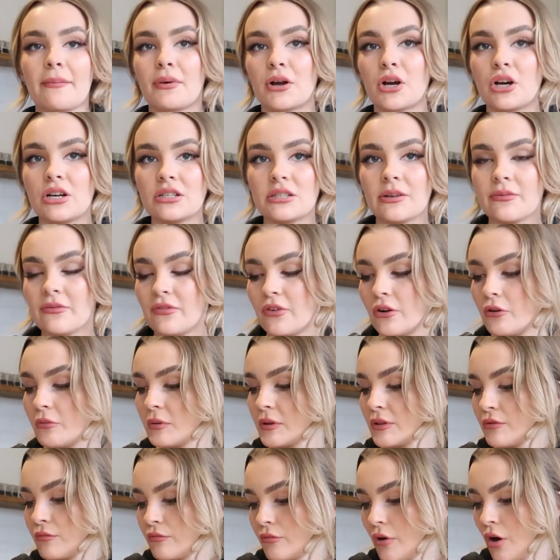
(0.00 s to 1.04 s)
because I'm following
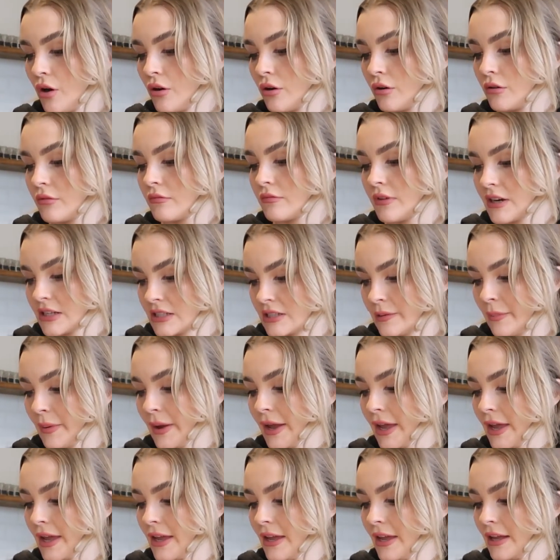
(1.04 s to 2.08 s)
the wrong
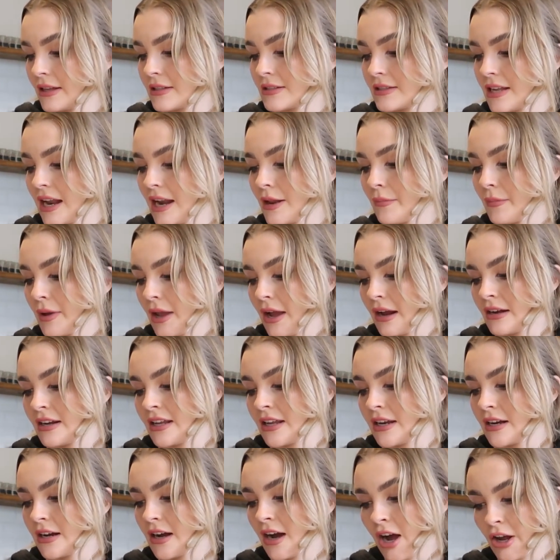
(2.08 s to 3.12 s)
recipe, it's telling me I
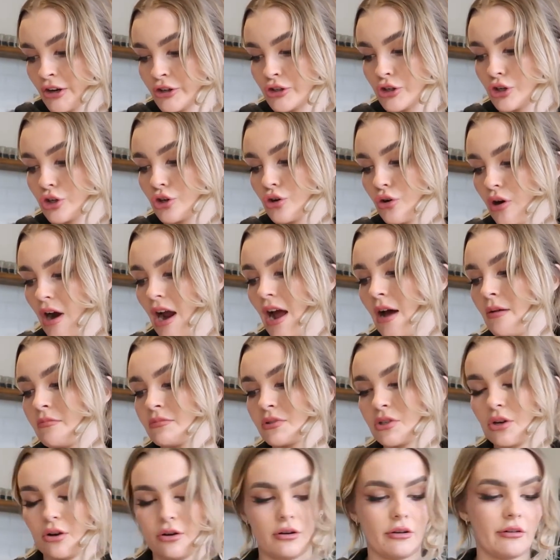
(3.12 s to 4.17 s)
need 100 grams
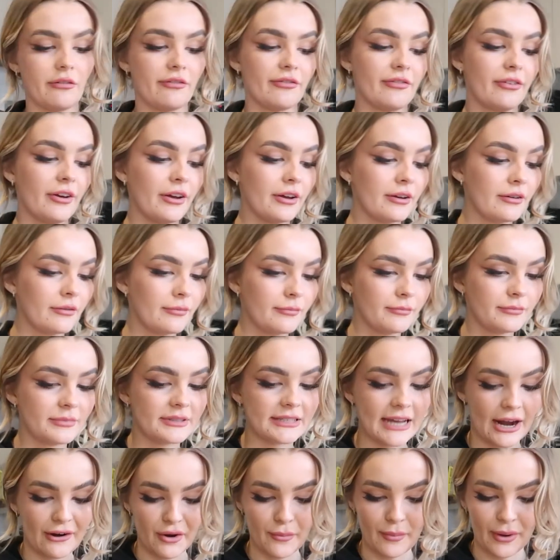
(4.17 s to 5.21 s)
of
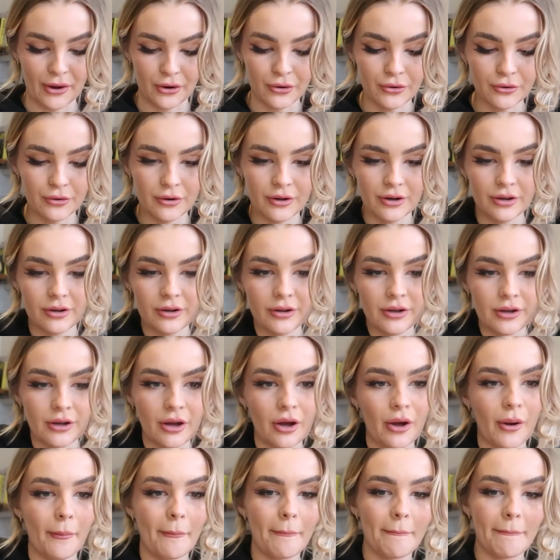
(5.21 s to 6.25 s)
dairy milk.
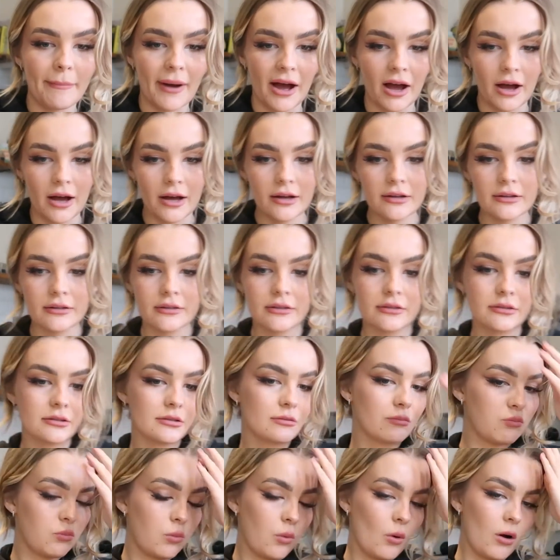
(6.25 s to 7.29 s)
But
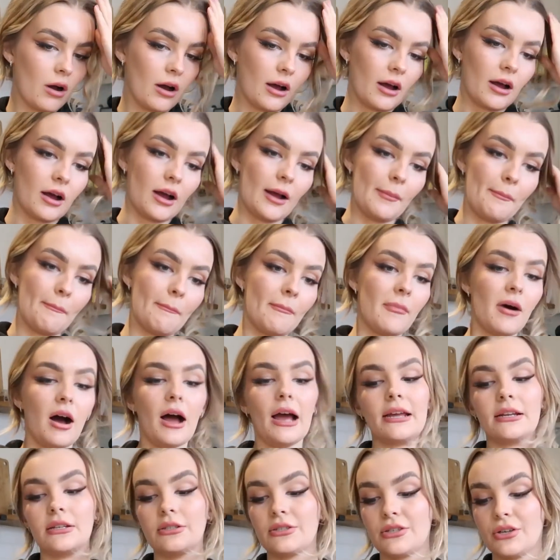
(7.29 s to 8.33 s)
what I
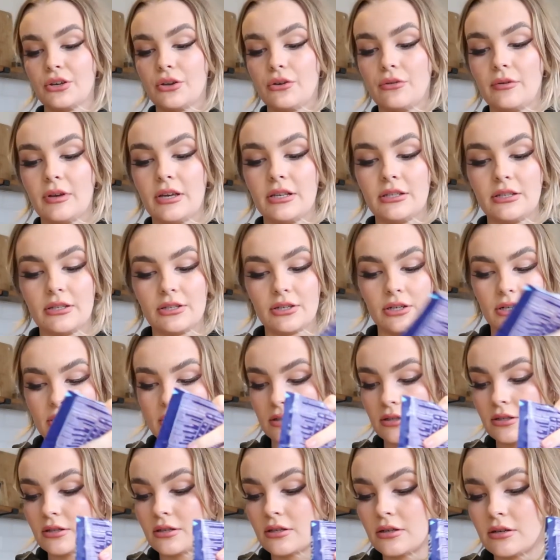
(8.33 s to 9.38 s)
might do is
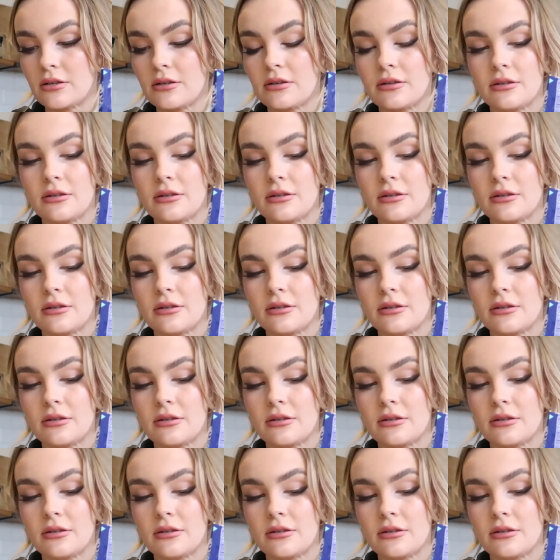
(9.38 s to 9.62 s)
just